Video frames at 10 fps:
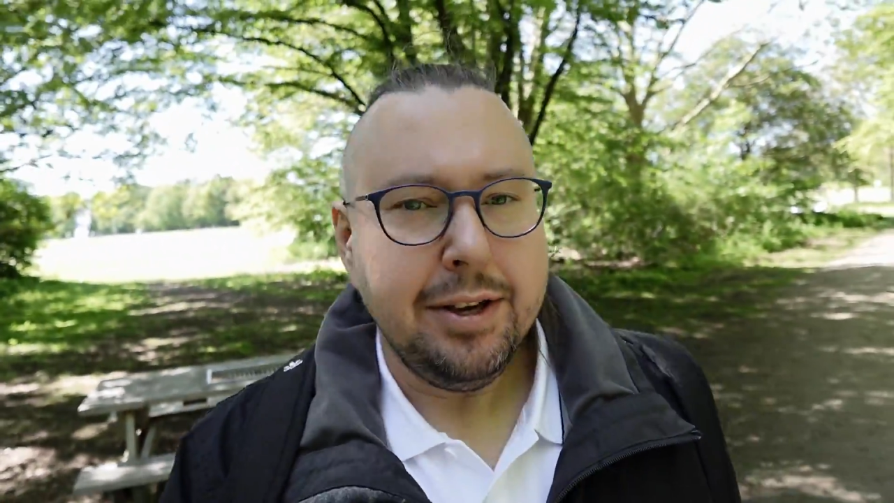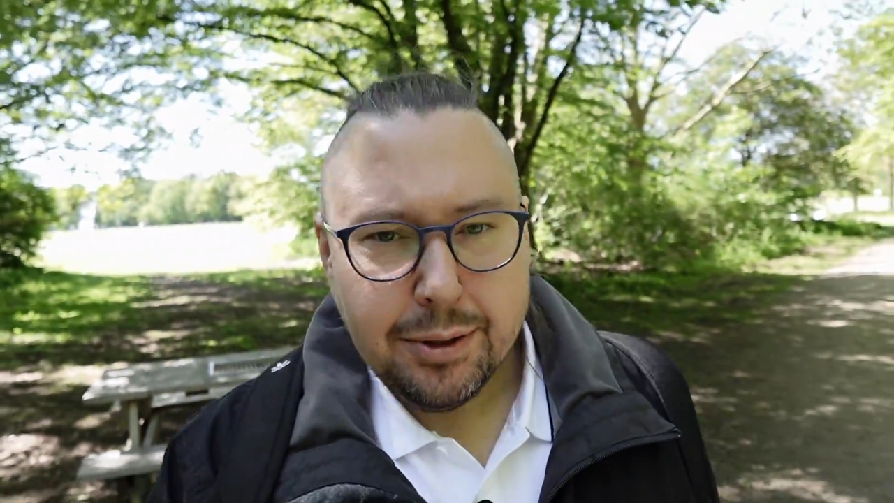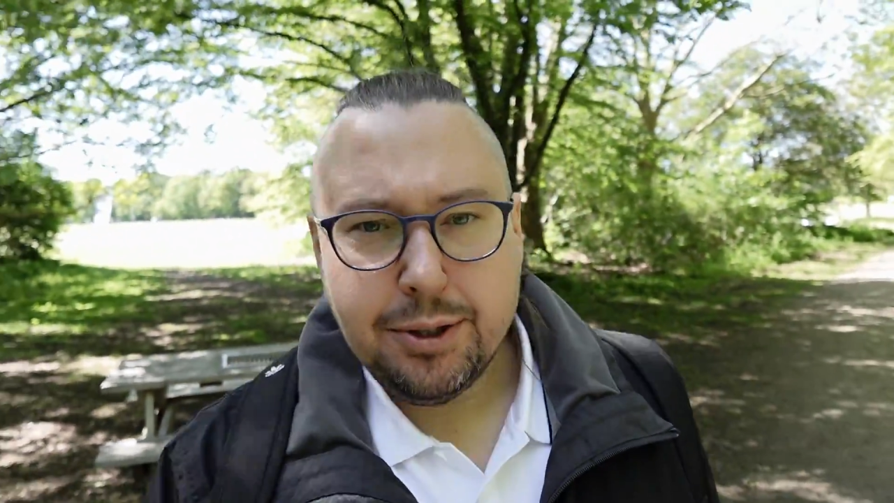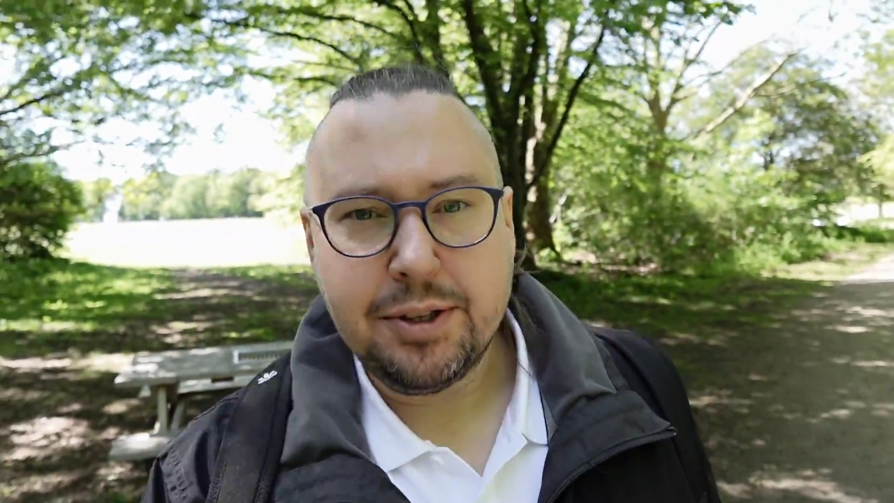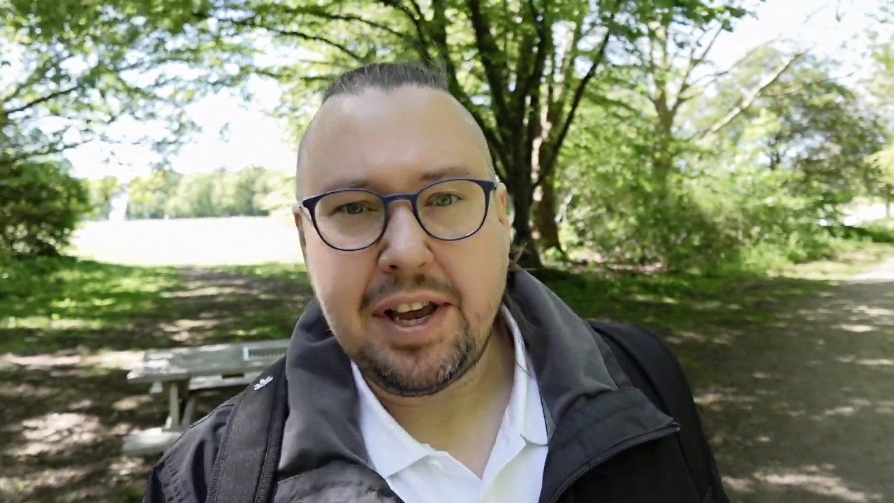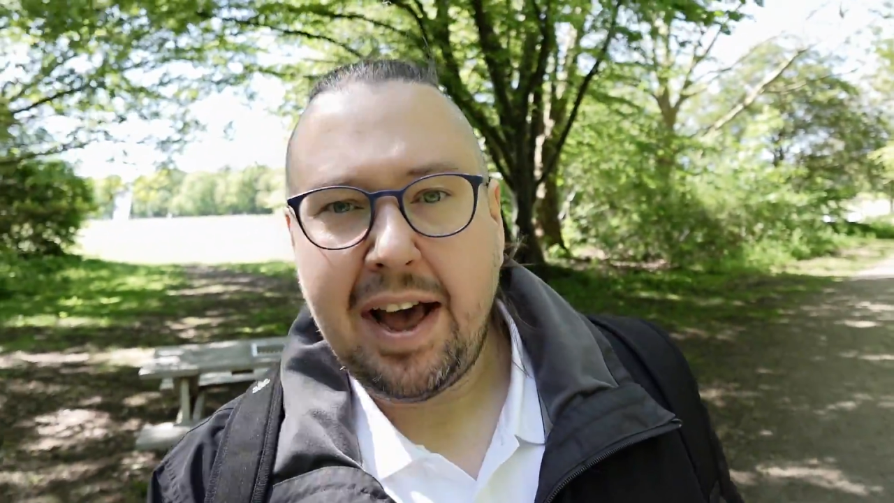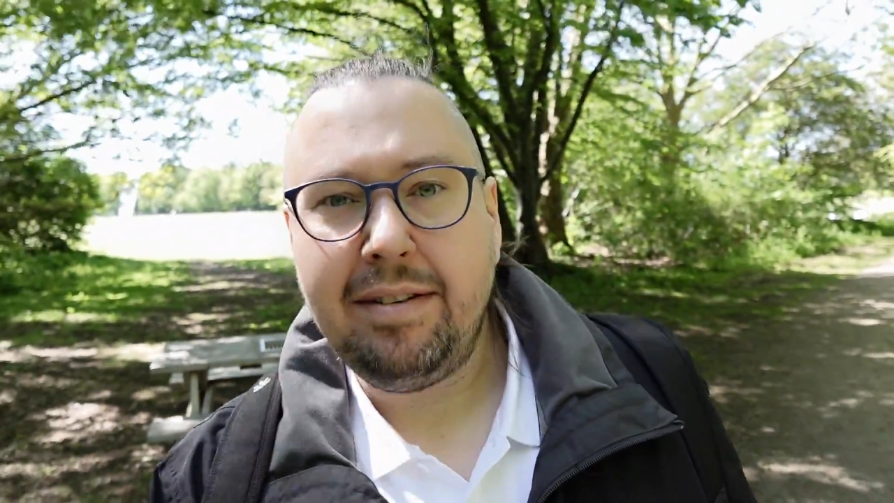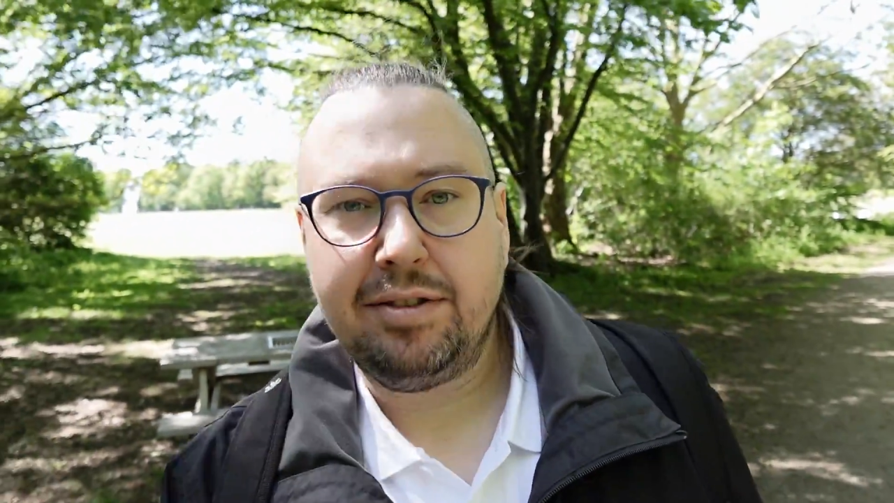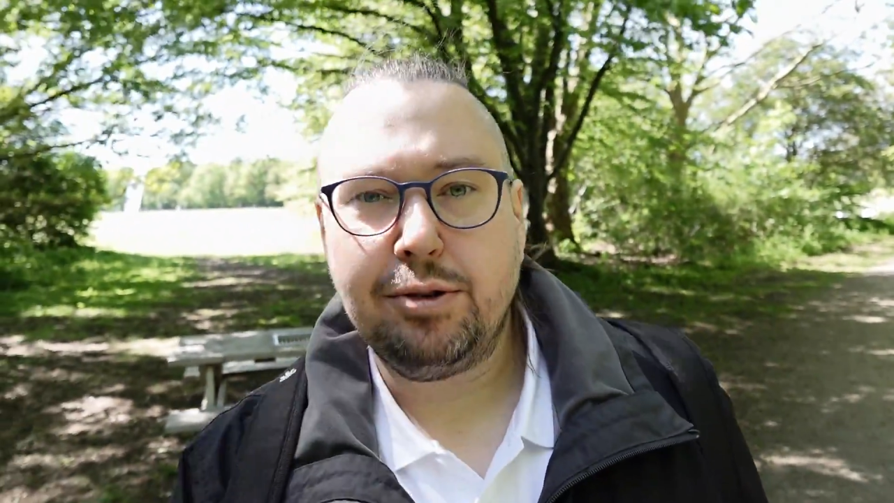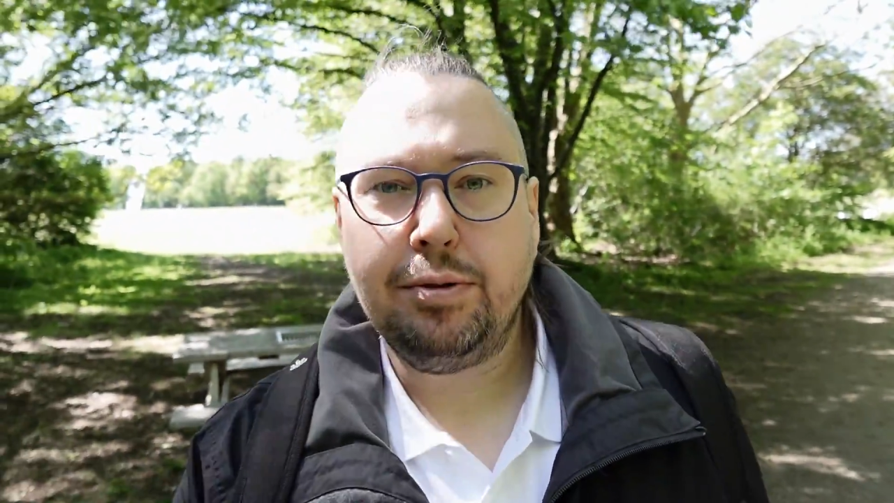You just
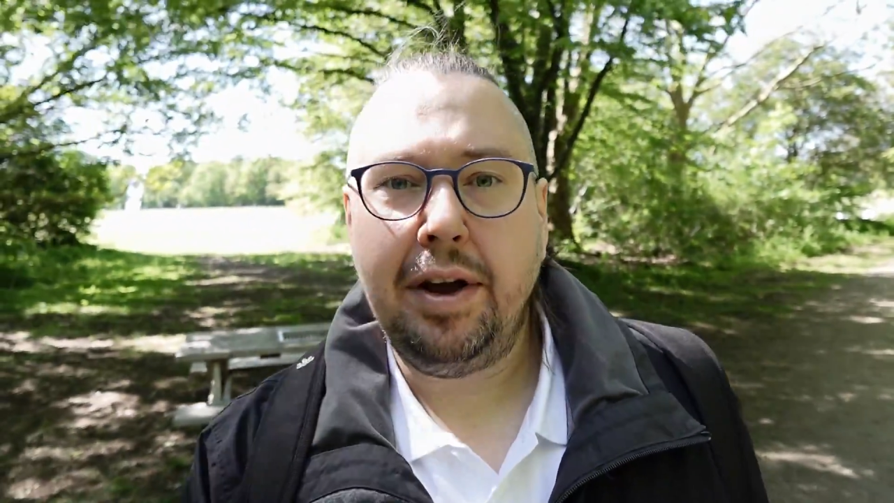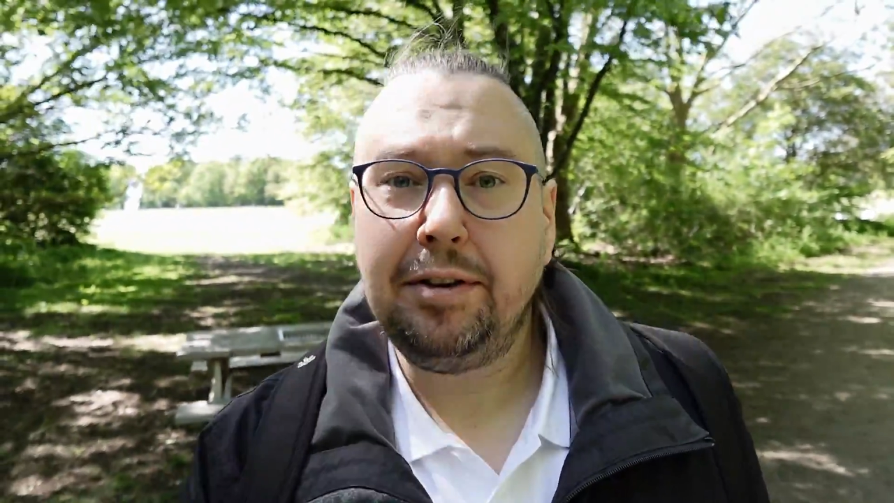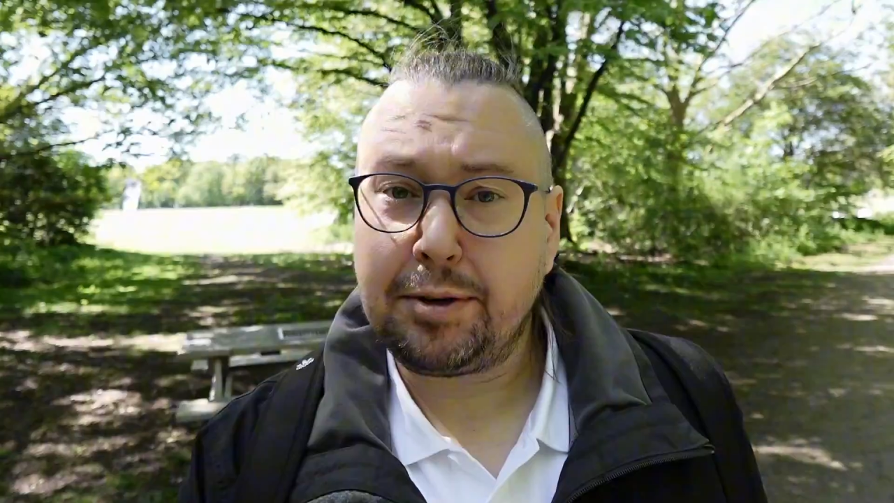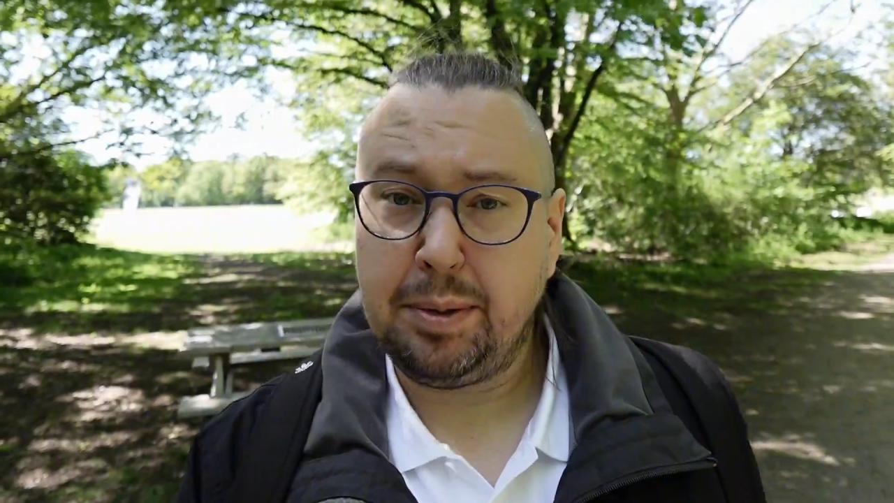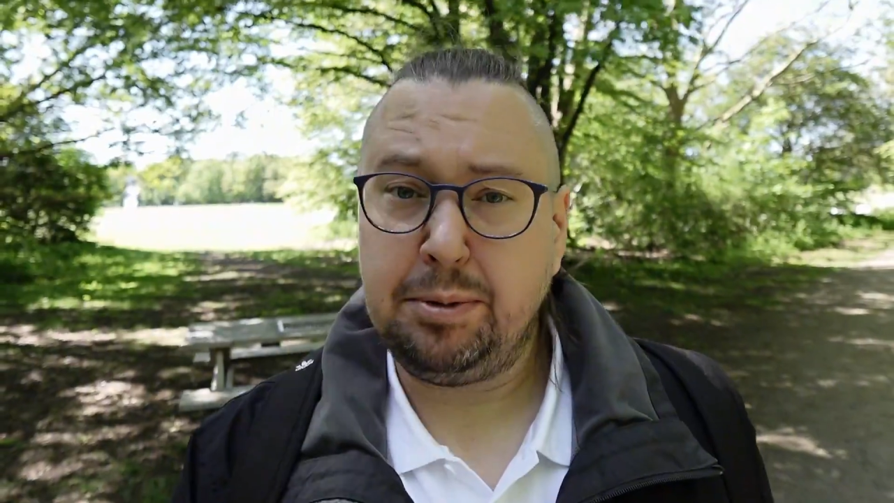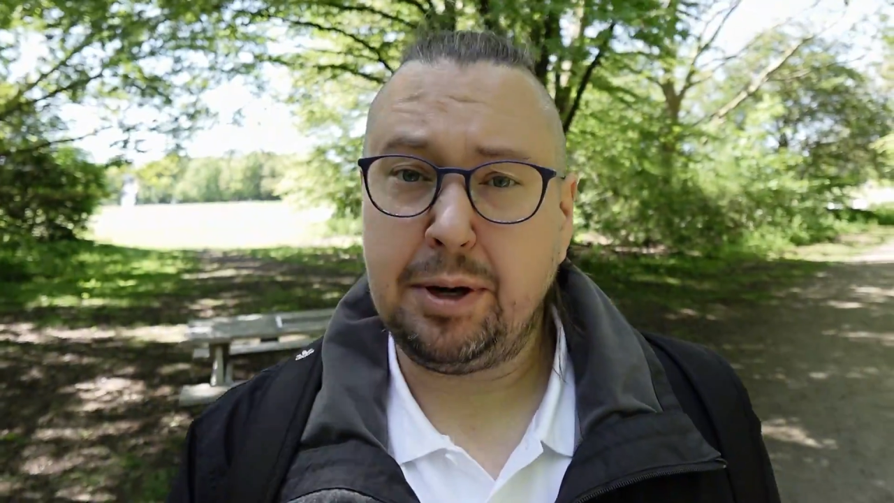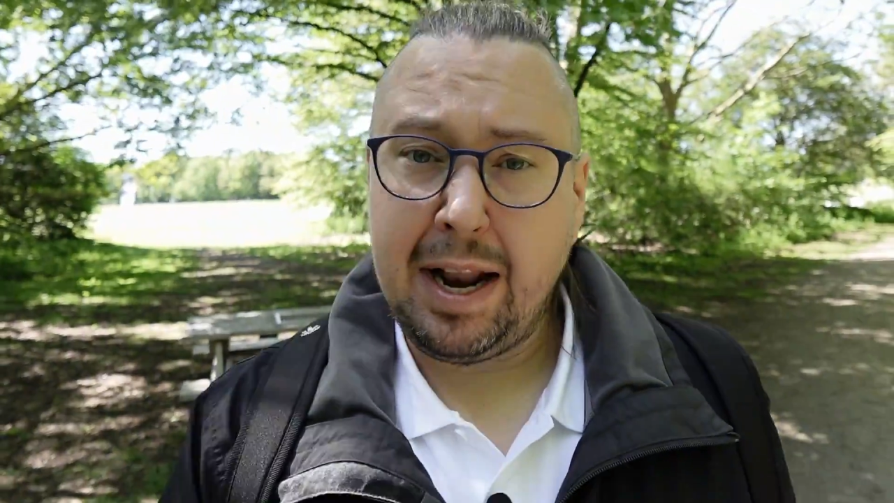have to encrypt your